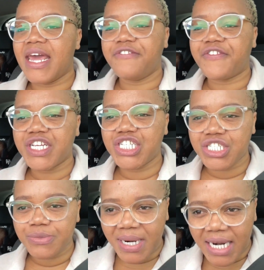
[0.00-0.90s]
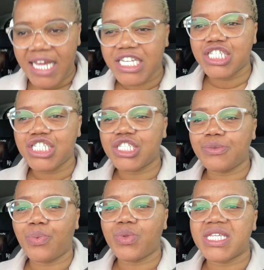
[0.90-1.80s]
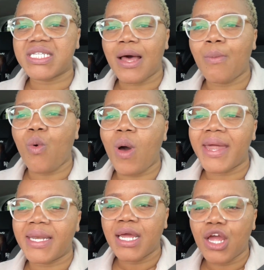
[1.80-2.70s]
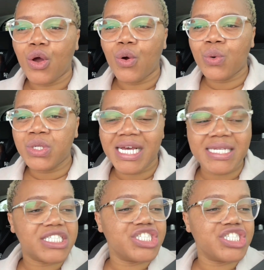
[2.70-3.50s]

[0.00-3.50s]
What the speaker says: a friendship relationship with someone who doesn't